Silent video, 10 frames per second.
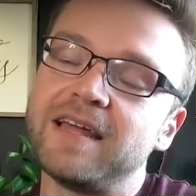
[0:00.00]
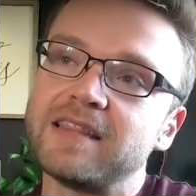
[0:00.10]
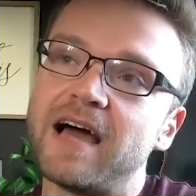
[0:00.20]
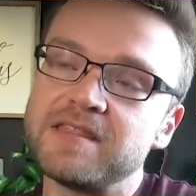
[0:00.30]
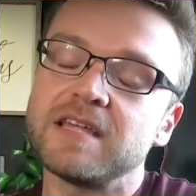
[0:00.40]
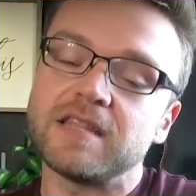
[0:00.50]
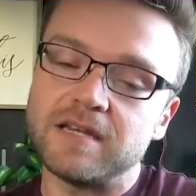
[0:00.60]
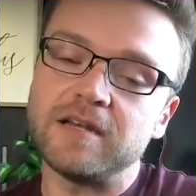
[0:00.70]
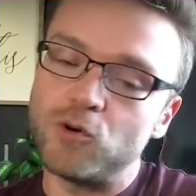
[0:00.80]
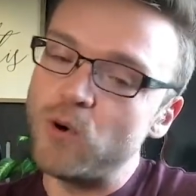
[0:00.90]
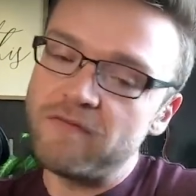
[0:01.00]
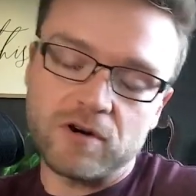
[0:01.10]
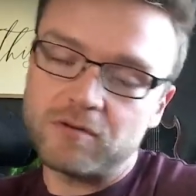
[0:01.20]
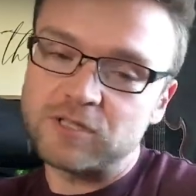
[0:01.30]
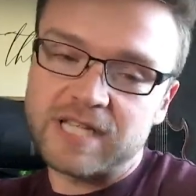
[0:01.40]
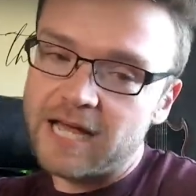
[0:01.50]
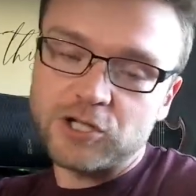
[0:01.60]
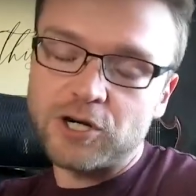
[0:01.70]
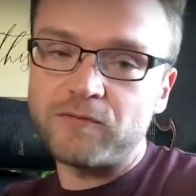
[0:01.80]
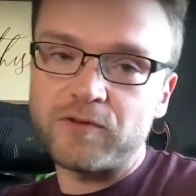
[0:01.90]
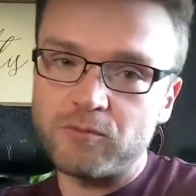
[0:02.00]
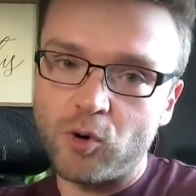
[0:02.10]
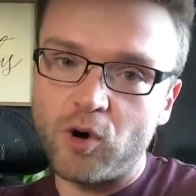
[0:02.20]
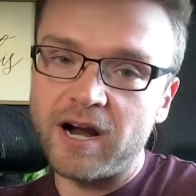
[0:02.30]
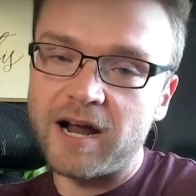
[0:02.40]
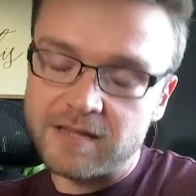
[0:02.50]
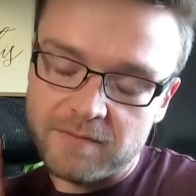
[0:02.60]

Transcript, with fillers: like I think they did, whoever was the engineer for the recording, I,